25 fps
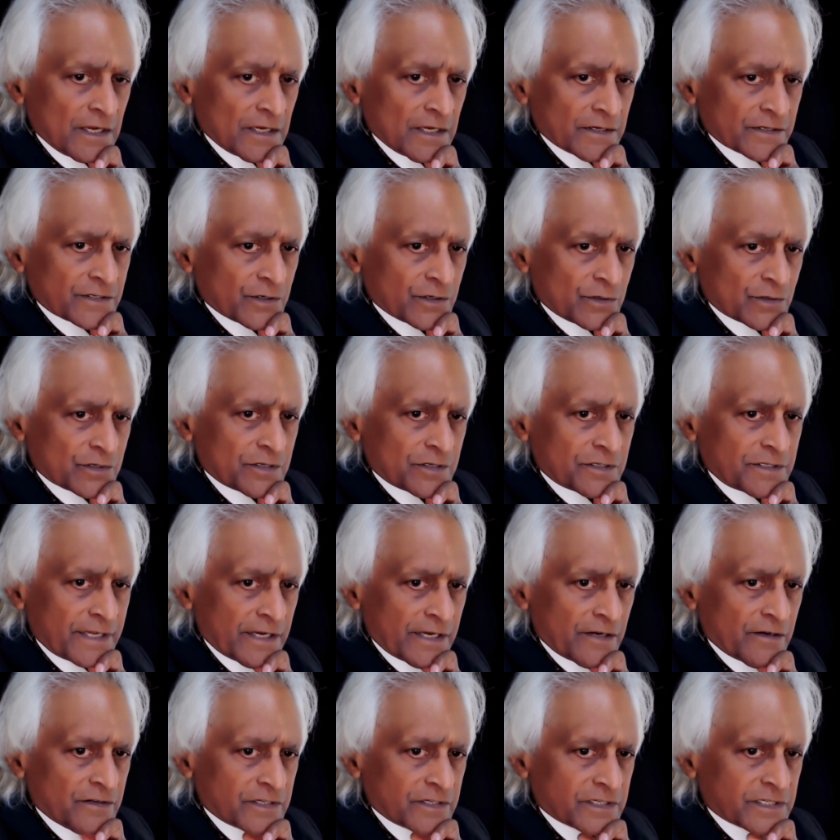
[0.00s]
So to
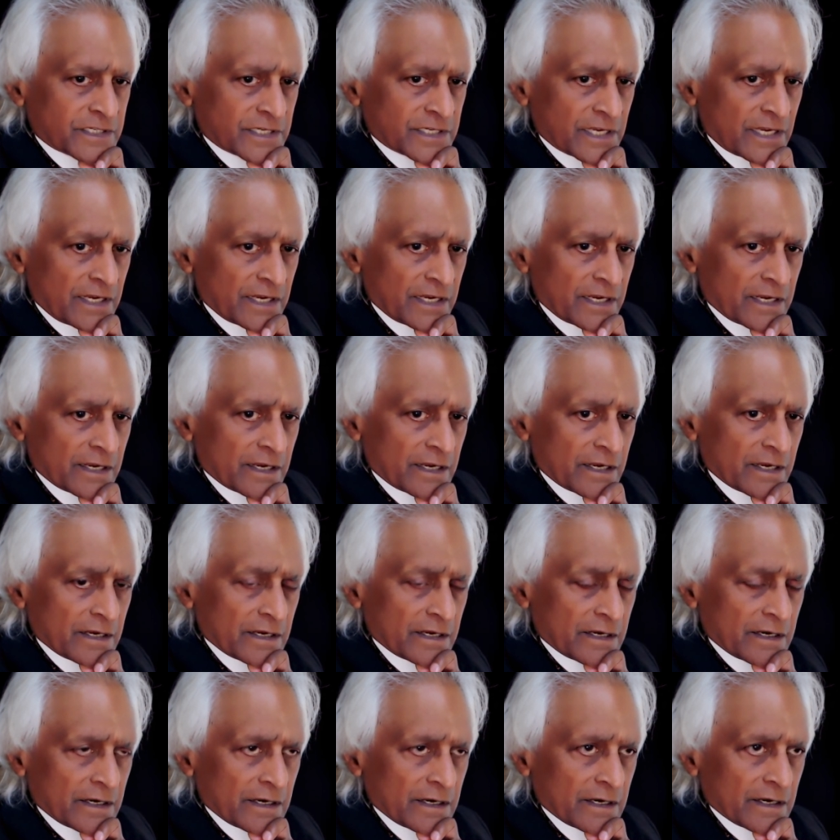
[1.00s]
dare to say
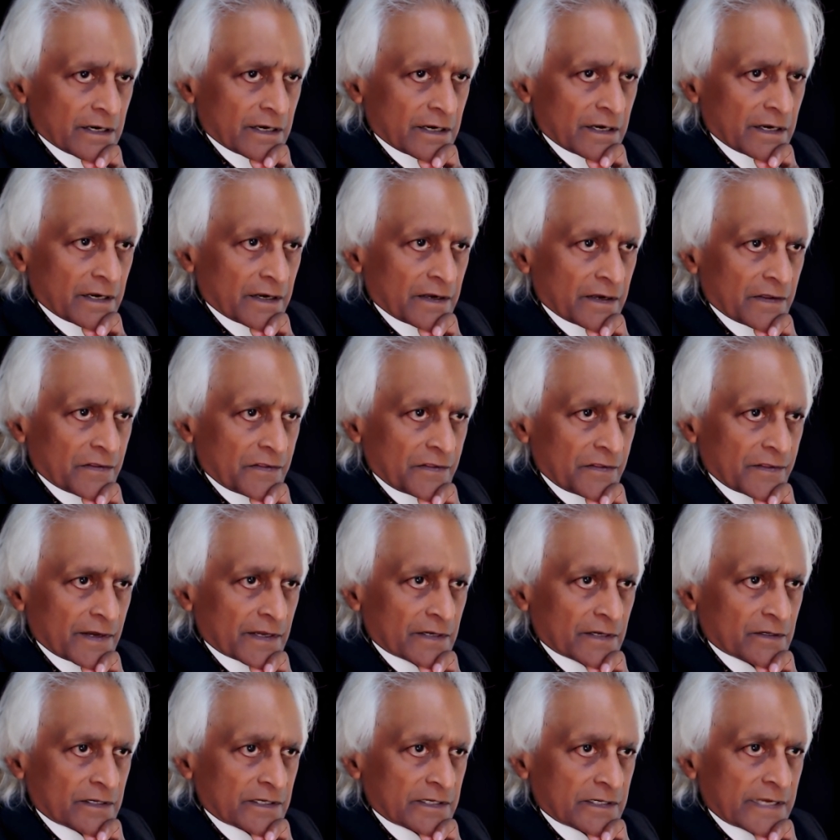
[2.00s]

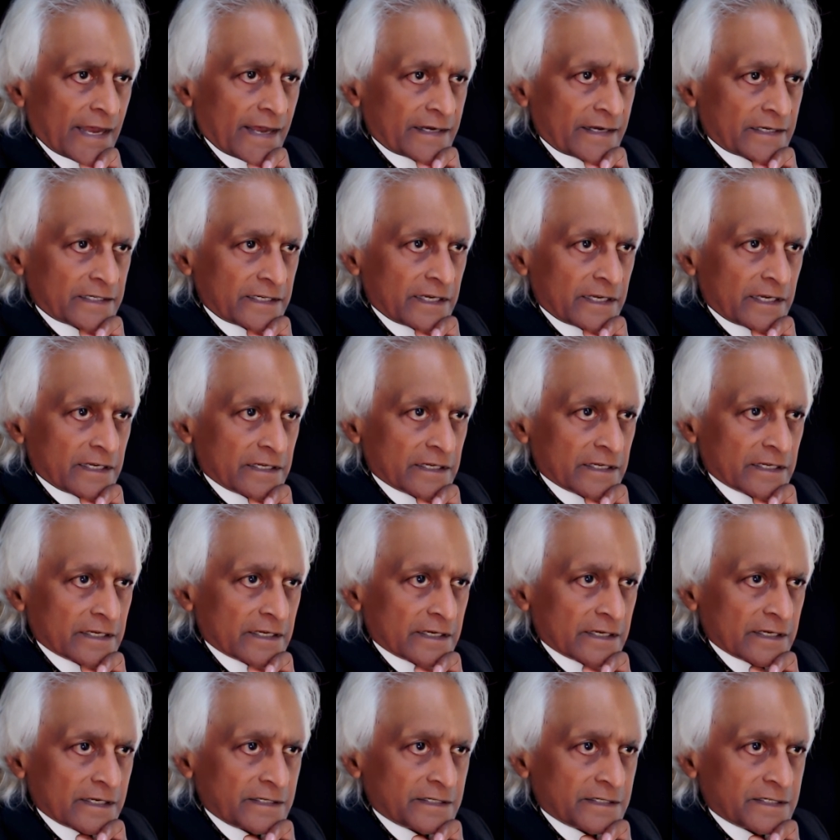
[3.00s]
that Gangadean,
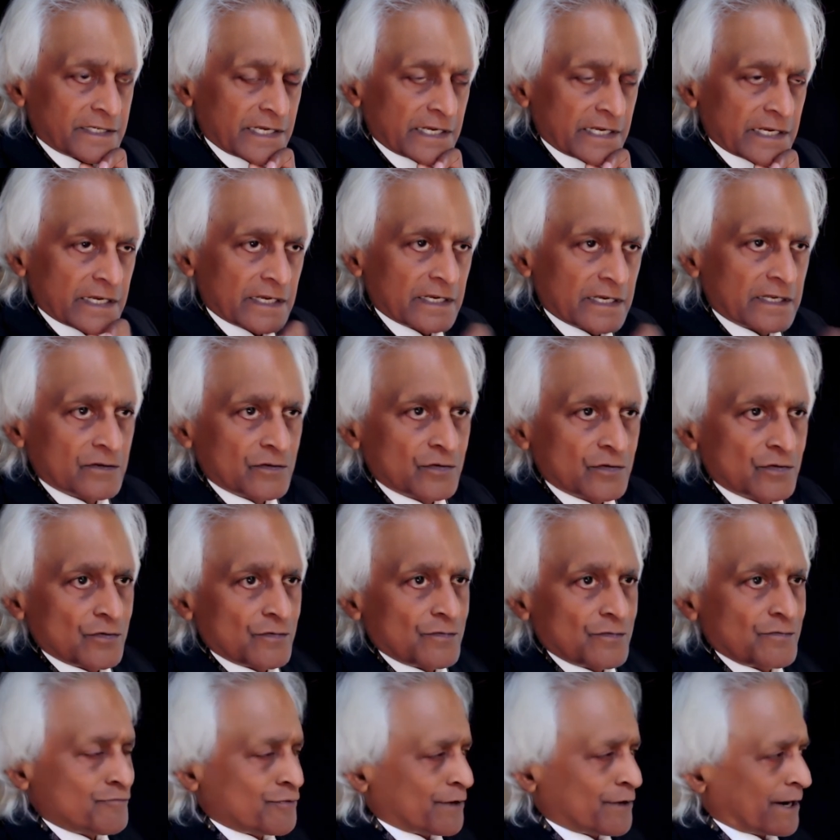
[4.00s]
in seeking to
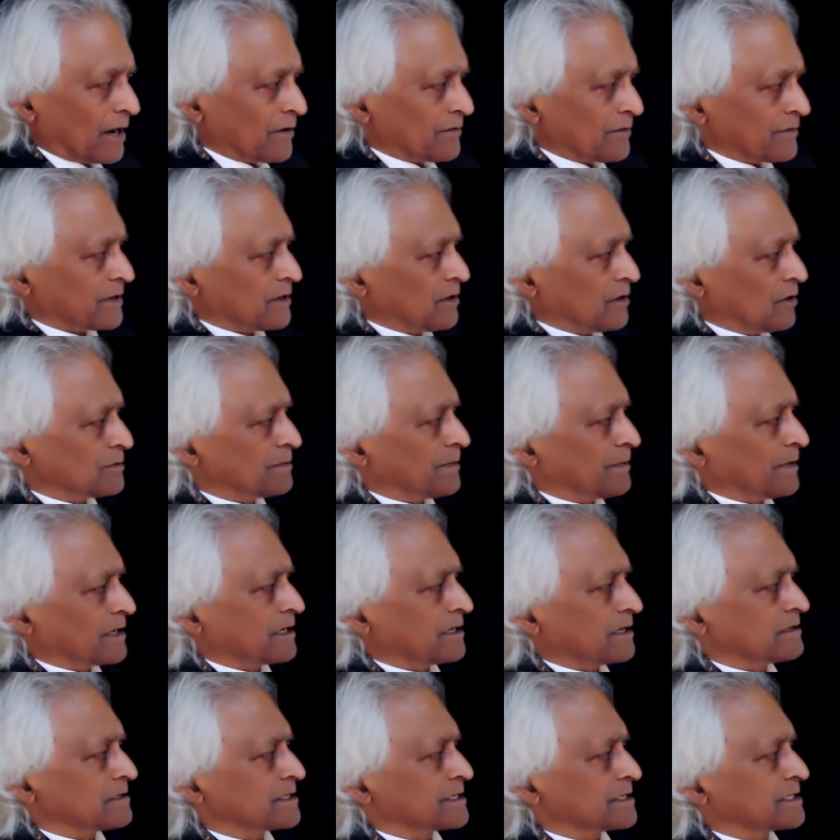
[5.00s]
bring out the code
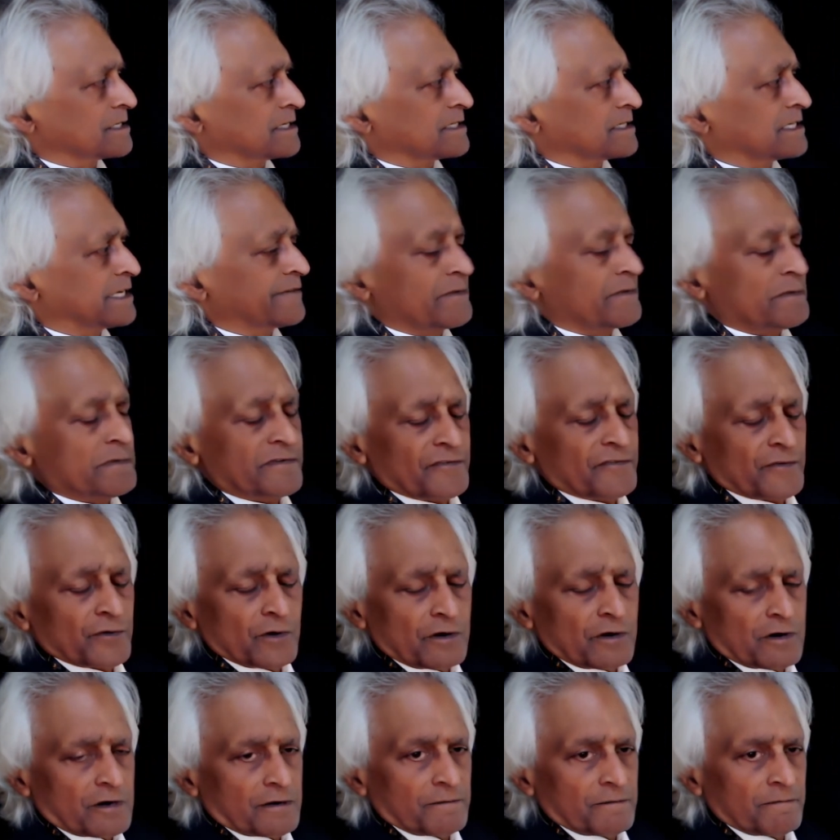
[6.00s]
markers as never
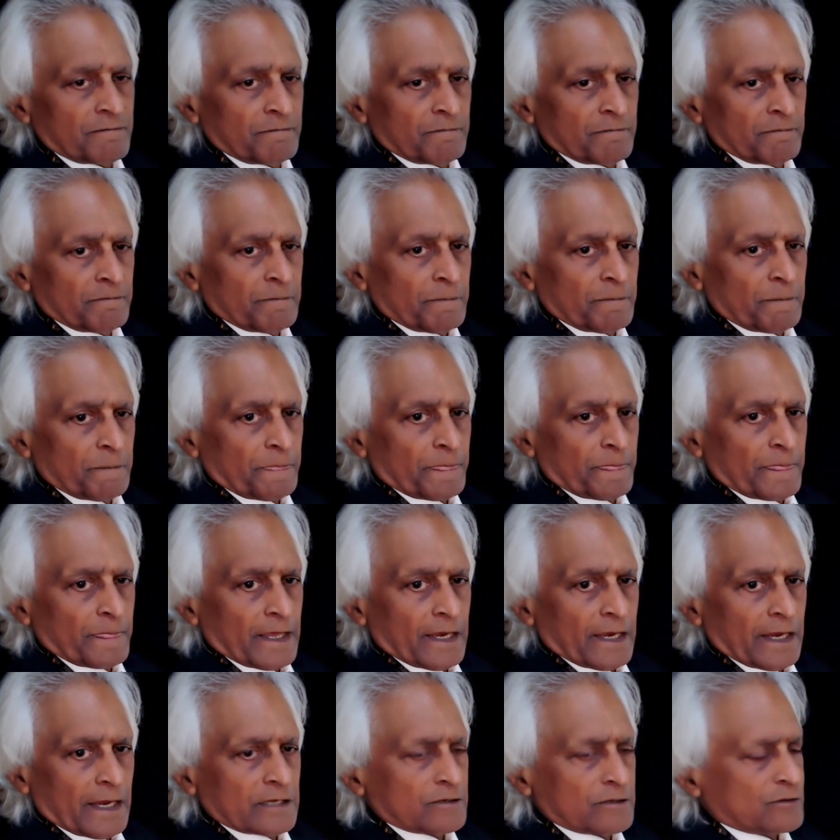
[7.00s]
before,
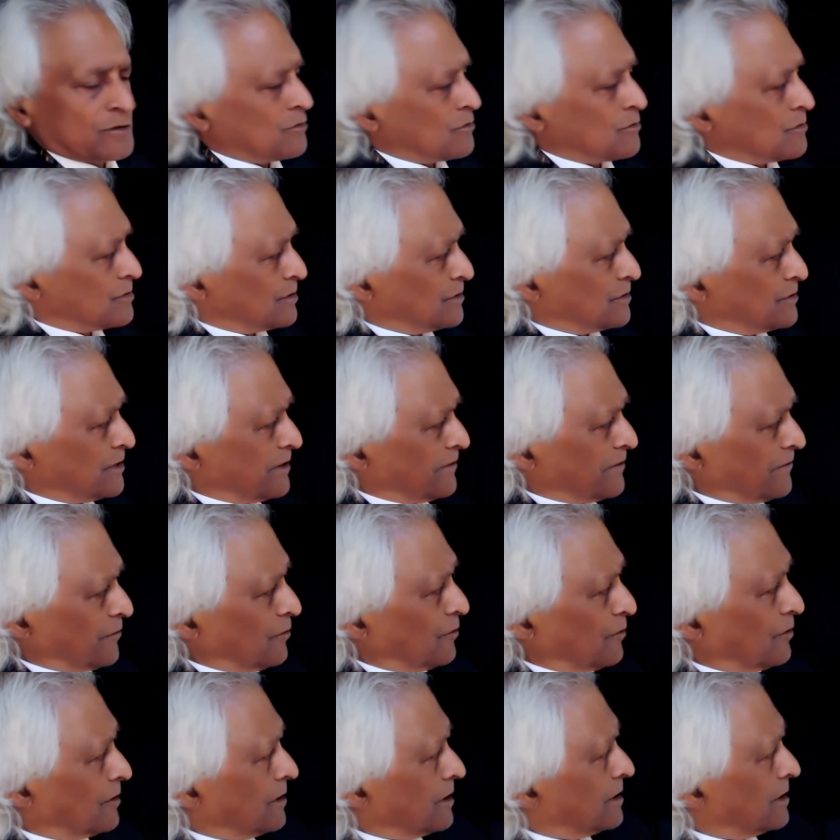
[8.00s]
and to
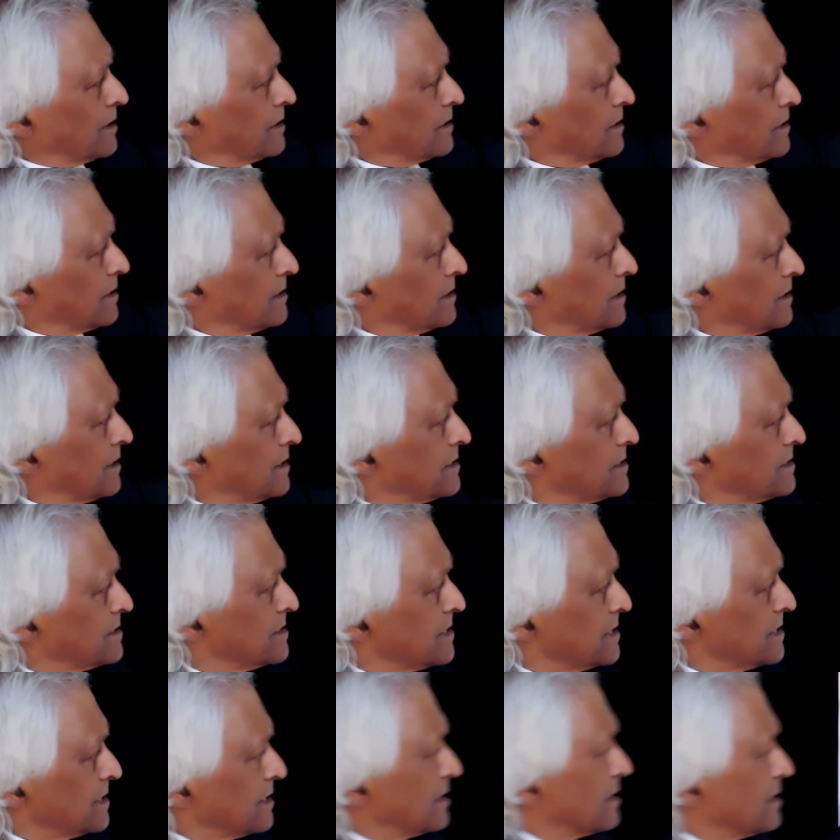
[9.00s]
therefore, in
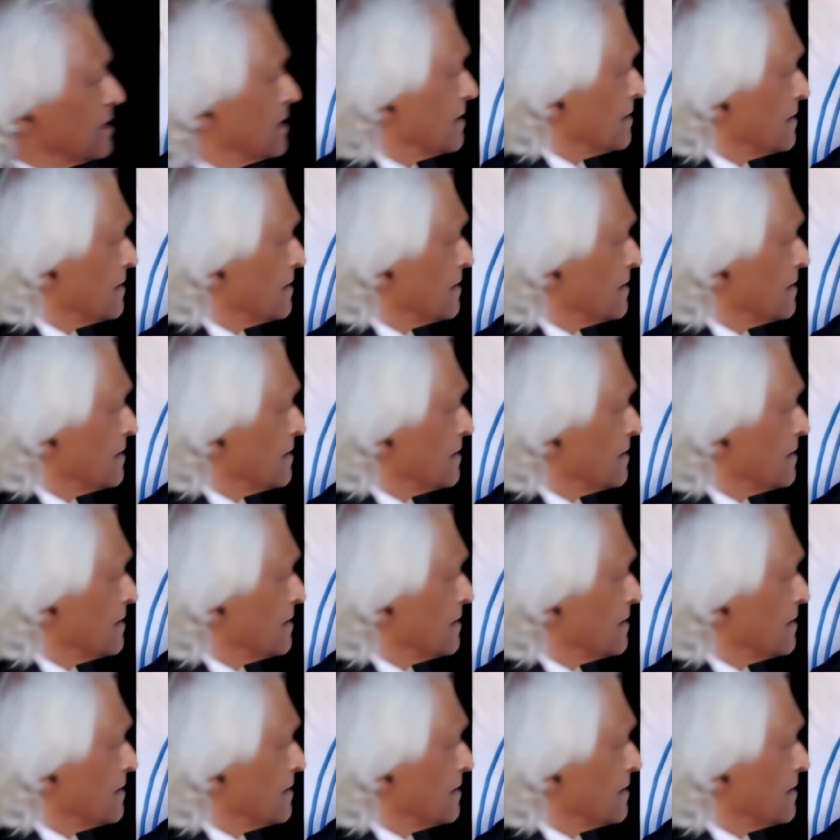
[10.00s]
the